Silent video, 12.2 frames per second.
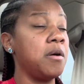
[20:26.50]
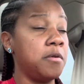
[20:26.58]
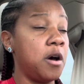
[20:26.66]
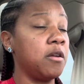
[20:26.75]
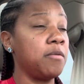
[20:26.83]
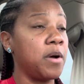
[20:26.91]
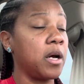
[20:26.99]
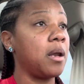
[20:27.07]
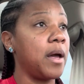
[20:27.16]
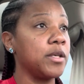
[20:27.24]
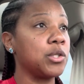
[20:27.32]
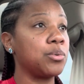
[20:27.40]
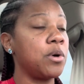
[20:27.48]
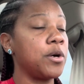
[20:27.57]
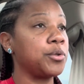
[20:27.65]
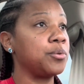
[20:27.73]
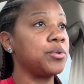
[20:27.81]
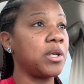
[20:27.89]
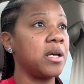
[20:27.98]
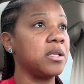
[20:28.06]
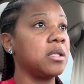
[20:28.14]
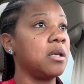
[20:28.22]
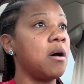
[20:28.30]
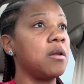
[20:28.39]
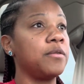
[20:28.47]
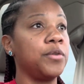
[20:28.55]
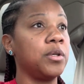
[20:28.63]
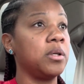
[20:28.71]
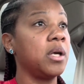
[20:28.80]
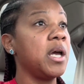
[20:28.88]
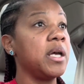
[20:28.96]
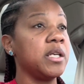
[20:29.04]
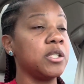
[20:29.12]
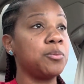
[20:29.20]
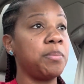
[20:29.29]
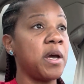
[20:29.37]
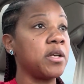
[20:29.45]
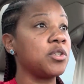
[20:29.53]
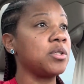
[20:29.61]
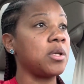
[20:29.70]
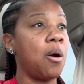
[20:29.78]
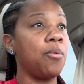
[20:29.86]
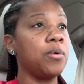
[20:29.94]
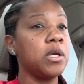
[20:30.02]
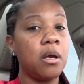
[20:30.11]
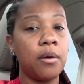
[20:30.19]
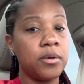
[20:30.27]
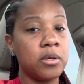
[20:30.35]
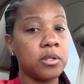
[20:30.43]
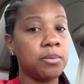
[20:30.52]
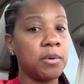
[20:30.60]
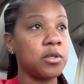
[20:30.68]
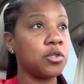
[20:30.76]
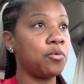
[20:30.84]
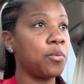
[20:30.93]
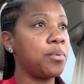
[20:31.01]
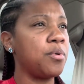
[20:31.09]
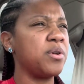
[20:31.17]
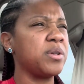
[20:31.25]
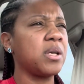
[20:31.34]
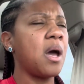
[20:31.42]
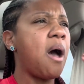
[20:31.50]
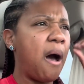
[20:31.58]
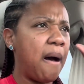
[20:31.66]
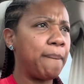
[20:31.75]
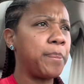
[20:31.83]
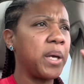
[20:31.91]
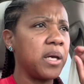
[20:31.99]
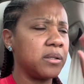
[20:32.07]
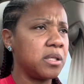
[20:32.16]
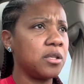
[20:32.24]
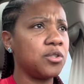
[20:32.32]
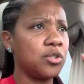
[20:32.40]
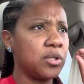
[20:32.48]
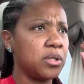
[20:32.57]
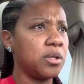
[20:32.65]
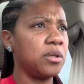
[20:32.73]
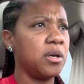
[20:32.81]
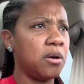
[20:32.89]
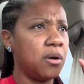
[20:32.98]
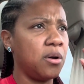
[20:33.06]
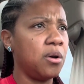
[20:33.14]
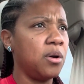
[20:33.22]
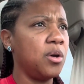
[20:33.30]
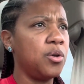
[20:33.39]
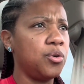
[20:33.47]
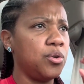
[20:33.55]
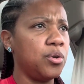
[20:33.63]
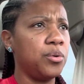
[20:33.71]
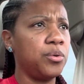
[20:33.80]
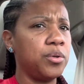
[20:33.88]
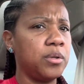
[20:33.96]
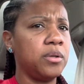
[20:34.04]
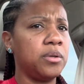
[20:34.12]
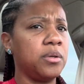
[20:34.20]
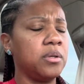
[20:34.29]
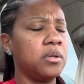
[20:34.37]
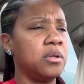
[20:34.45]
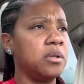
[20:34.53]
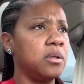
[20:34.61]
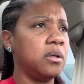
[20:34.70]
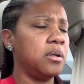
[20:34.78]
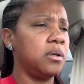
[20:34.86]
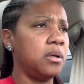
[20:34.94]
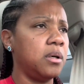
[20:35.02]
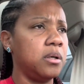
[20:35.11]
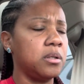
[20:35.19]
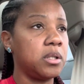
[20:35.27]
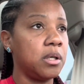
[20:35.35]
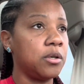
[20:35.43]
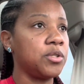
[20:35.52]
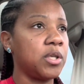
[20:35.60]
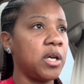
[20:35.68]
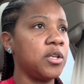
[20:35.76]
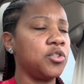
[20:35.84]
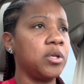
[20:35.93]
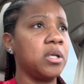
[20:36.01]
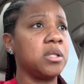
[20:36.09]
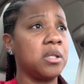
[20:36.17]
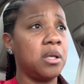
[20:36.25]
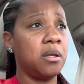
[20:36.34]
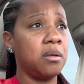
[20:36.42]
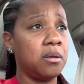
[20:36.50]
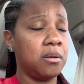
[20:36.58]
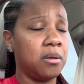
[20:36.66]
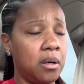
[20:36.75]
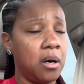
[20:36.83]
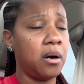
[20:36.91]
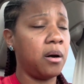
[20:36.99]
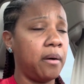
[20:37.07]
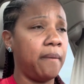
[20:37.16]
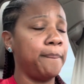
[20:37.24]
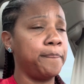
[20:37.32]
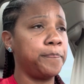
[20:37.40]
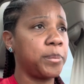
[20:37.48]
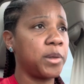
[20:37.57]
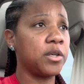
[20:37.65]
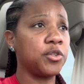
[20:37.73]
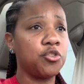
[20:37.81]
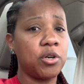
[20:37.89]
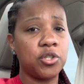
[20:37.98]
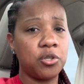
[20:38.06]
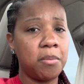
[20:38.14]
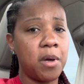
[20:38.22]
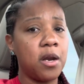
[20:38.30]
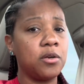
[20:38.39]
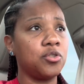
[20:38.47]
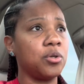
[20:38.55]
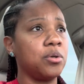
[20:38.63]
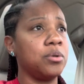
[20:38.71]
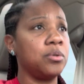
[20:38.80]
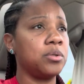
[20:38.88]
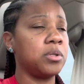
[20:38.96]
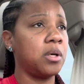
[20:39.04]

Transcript: all of my clients' walkthroughs. I attend all of the inspections. I read all the inspection reports. I pay attention to their, you know, the sales agents and the construction managers,